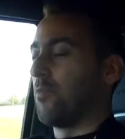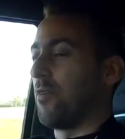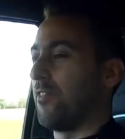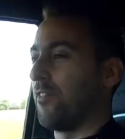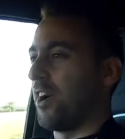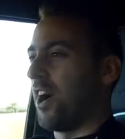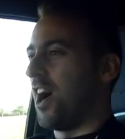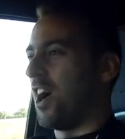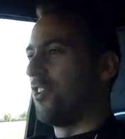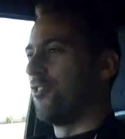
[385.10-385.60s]

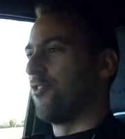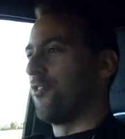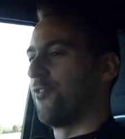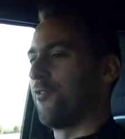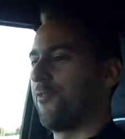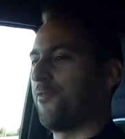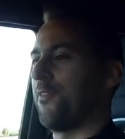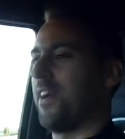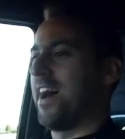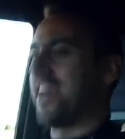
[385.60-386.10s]

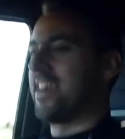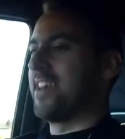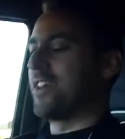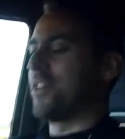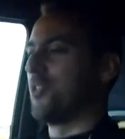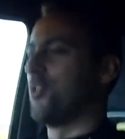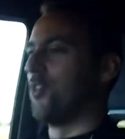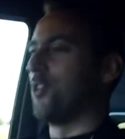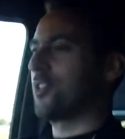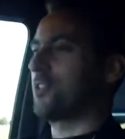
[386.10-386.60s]
180
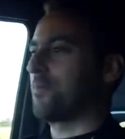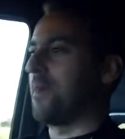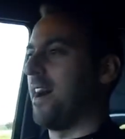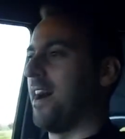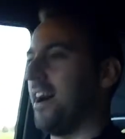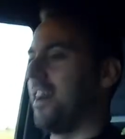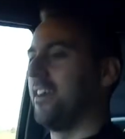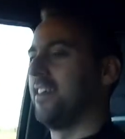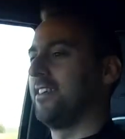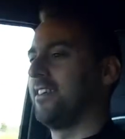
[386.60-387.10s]

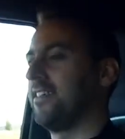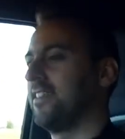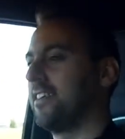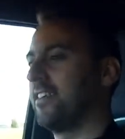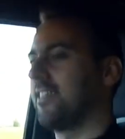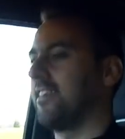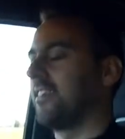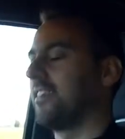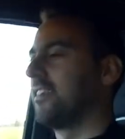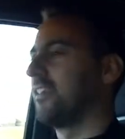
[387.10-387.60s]
horsepower
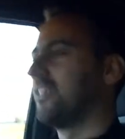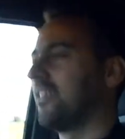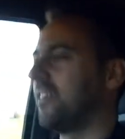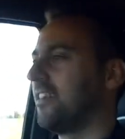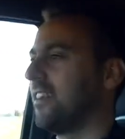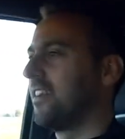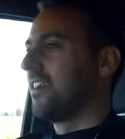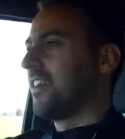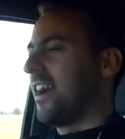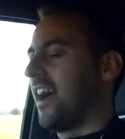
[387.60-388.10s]

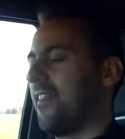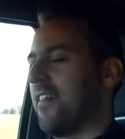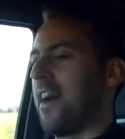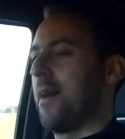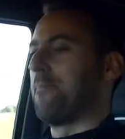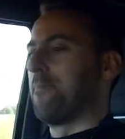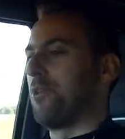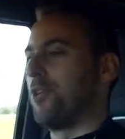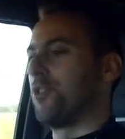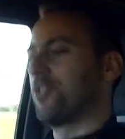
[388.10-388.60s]
and
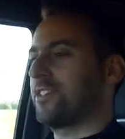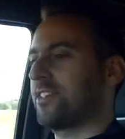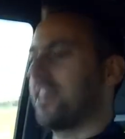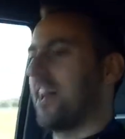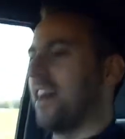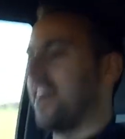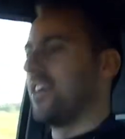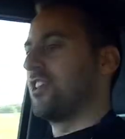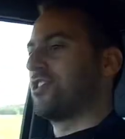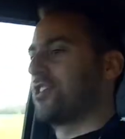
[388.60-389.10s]
that boost
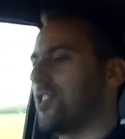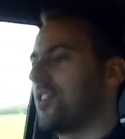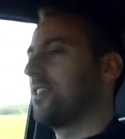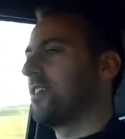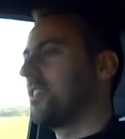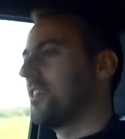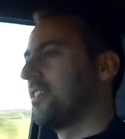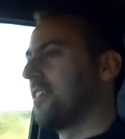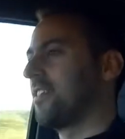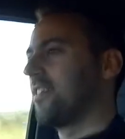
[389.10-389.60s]
gauge
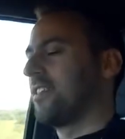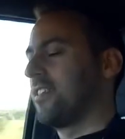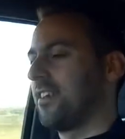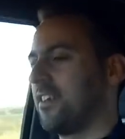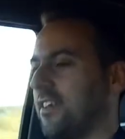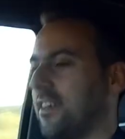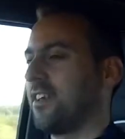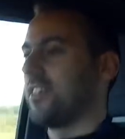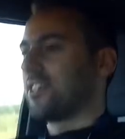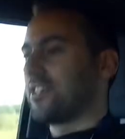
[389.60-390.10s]

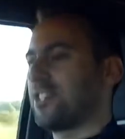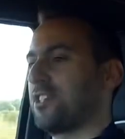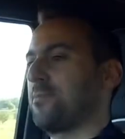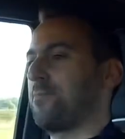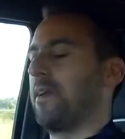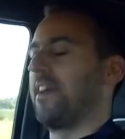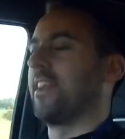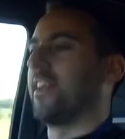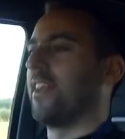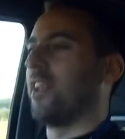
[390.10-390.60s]

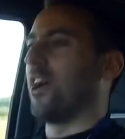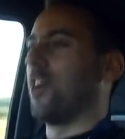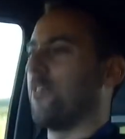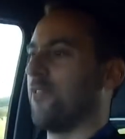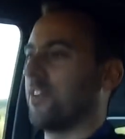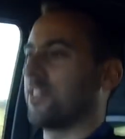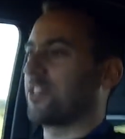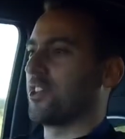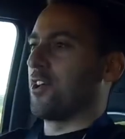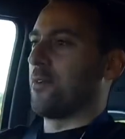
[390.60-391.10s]
spinning
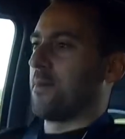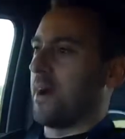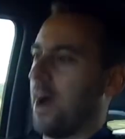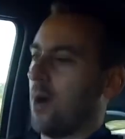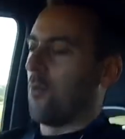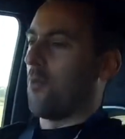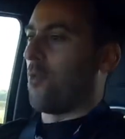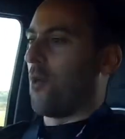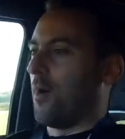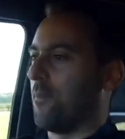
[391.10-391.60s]
over to
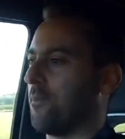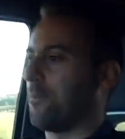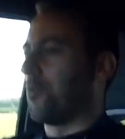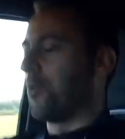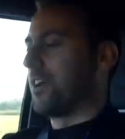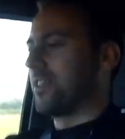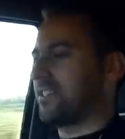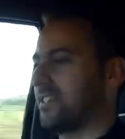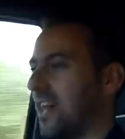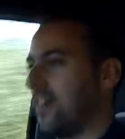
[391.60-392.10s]
about
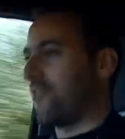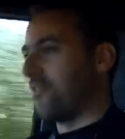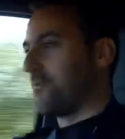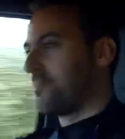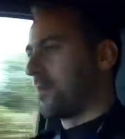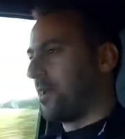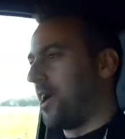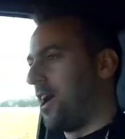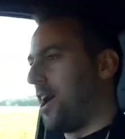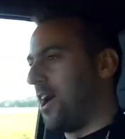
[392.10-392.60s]
1.7
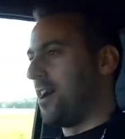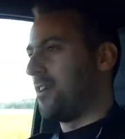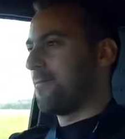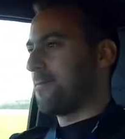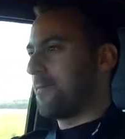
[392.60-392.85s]
bar.